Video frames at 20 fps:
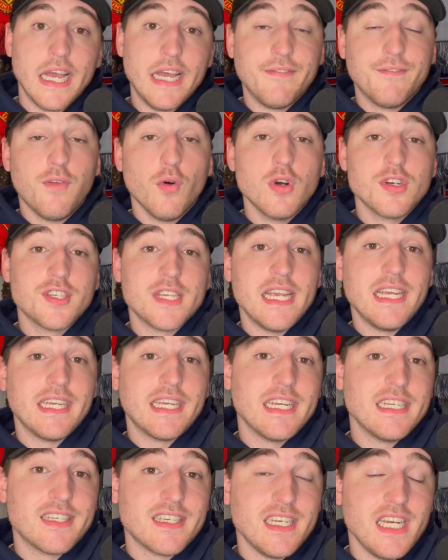And for St.
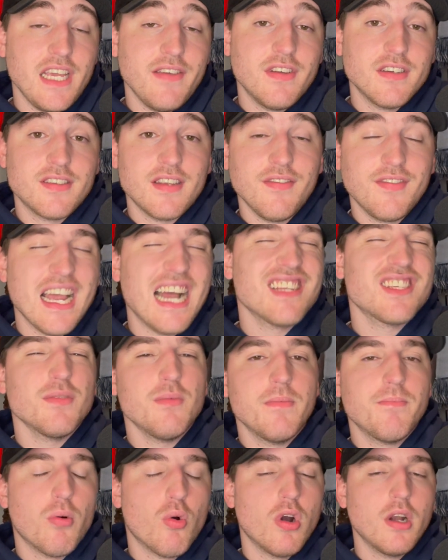Kitts and Nevis, they've got some
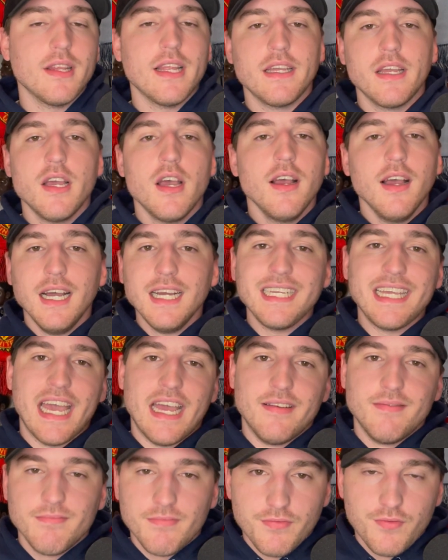important things.
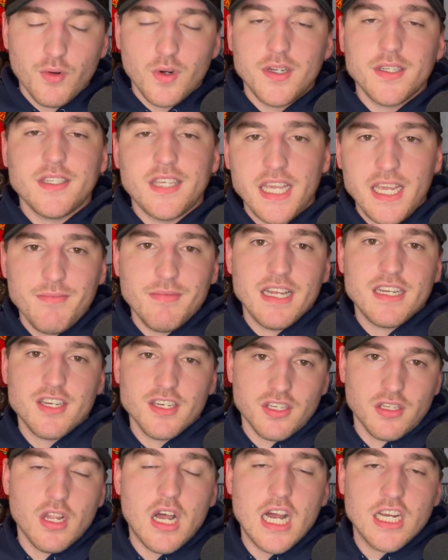Again, for a team that
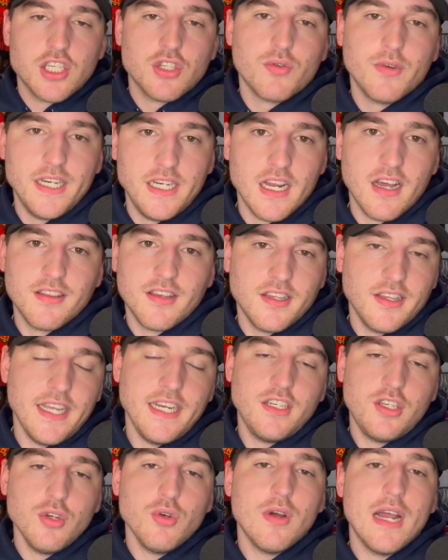just lost 3-0, they
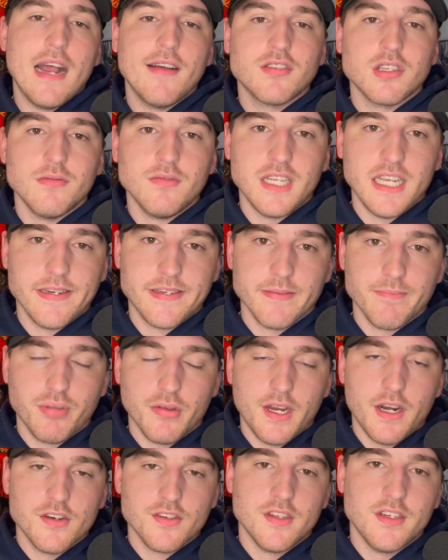do have some decent
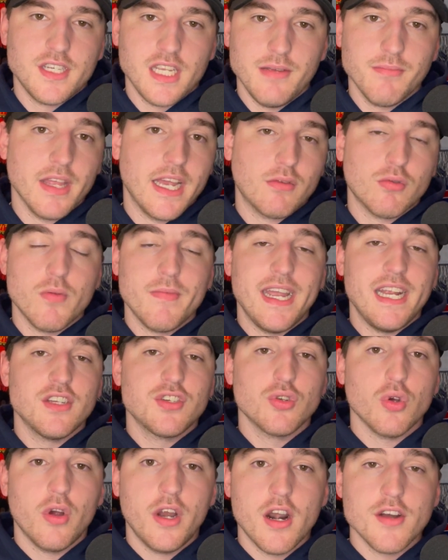players in the team, like Romain
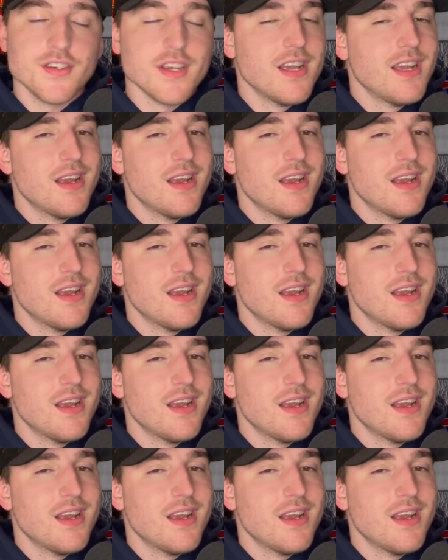Sawyer's